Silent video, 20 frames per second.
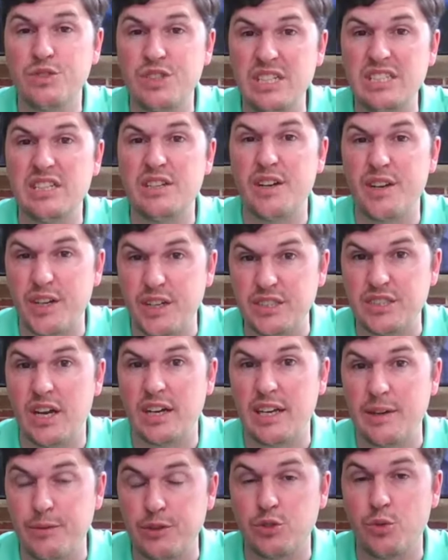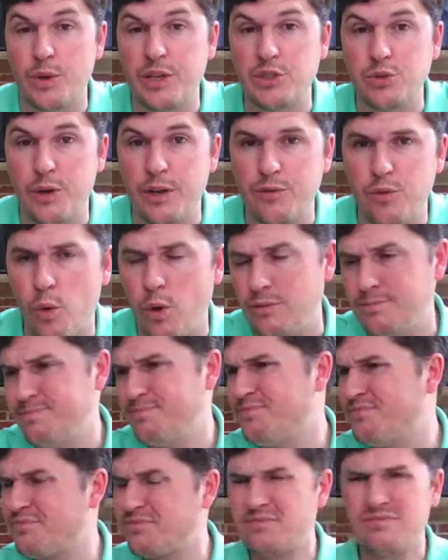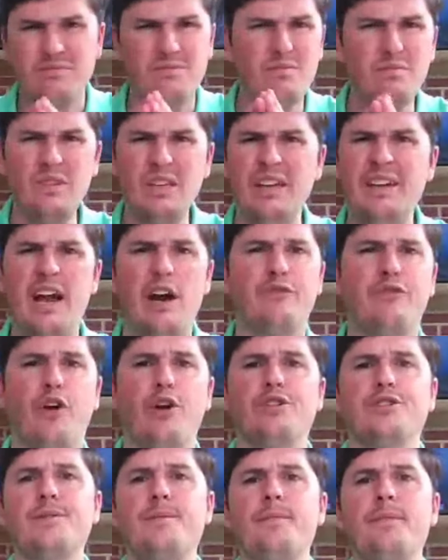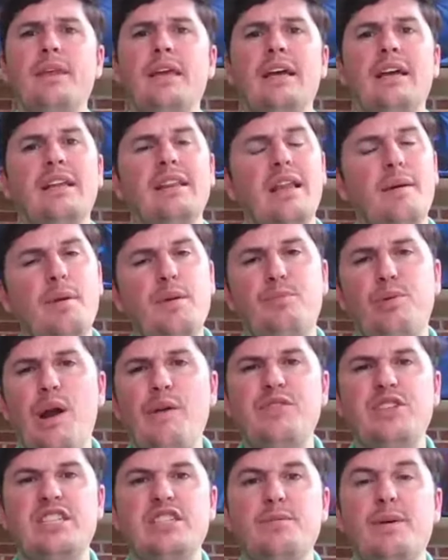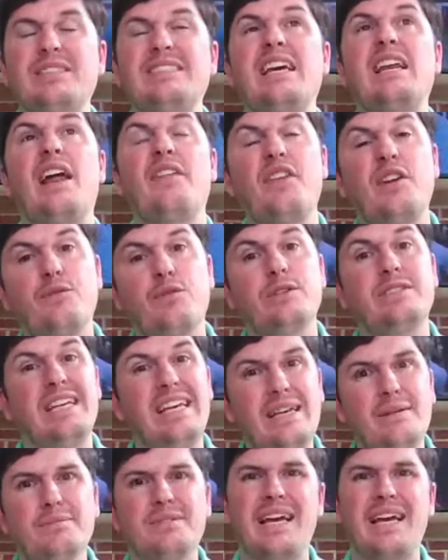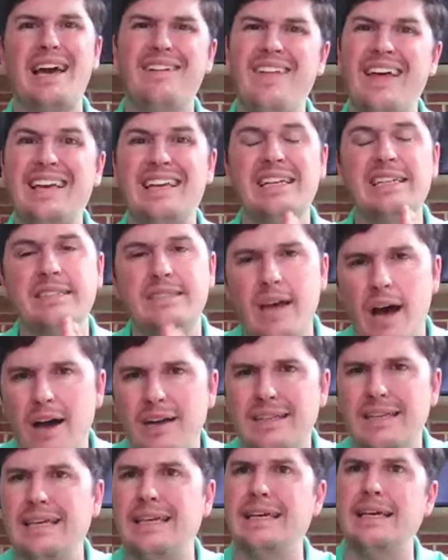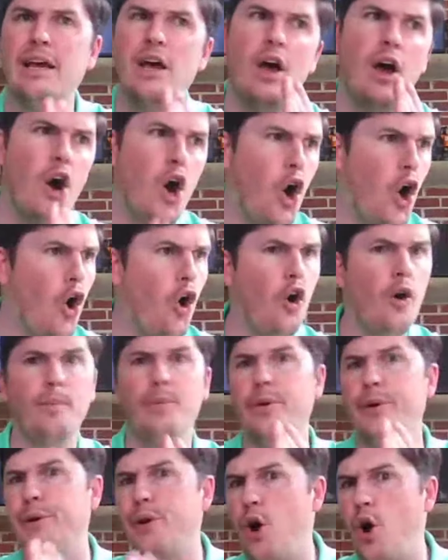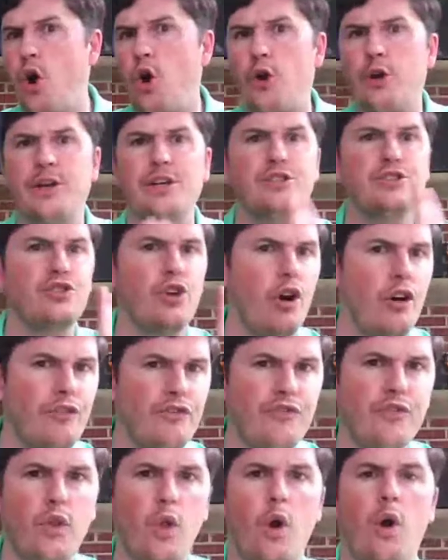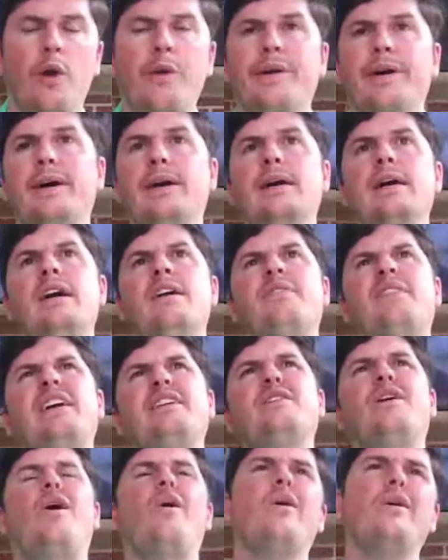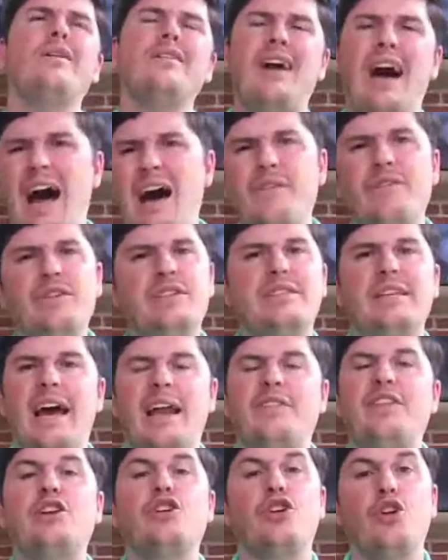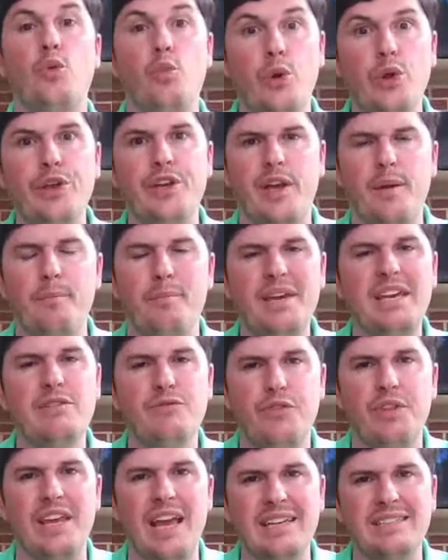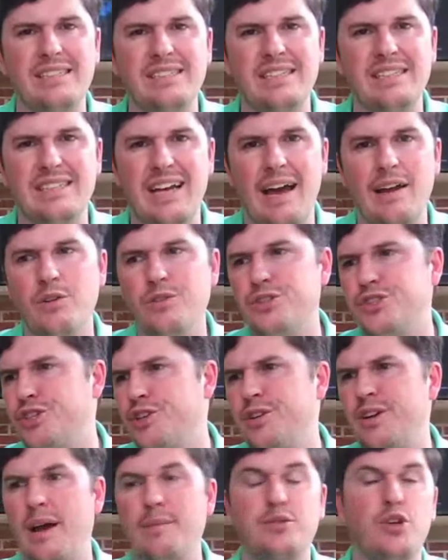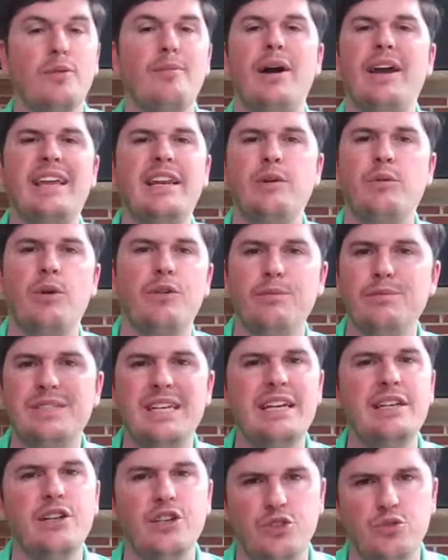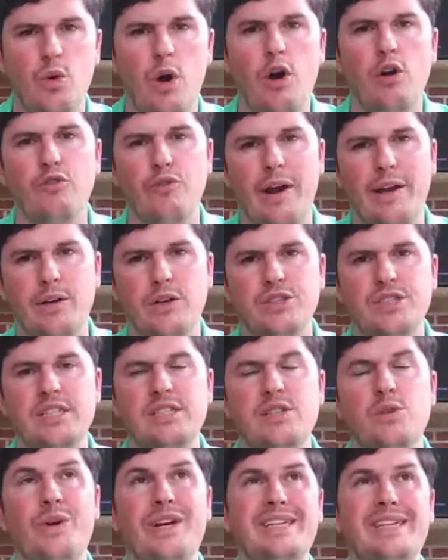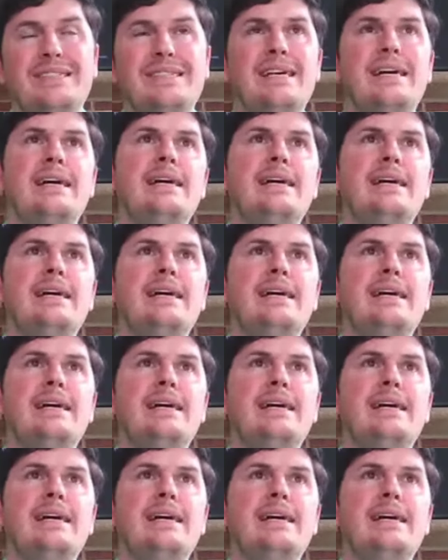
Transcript: season in Kentucky for 2024. Now, first, let me preface this by saying I think for teams kind of like Kentucky Auburn, Arkansas, Florida, that are obviously, I think, going to really compete for the SEC title this year. And I'm talking about anywhere from 10 to 12 regular season wins.